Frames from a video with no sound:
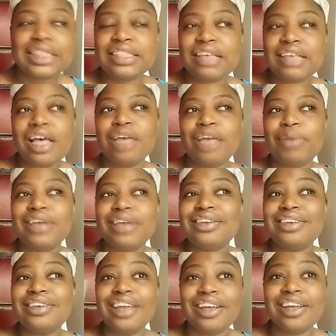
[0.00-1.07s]
At the time, I
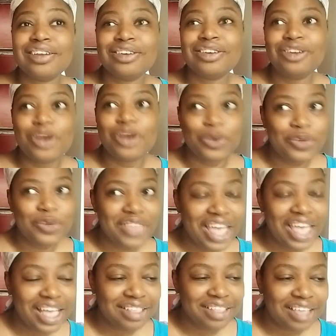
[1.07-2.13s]
did not know
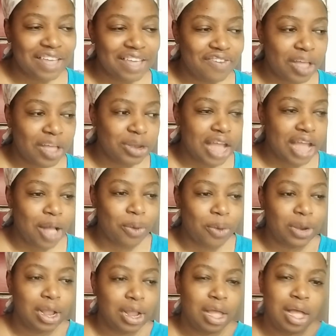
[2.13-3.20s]
that. I found out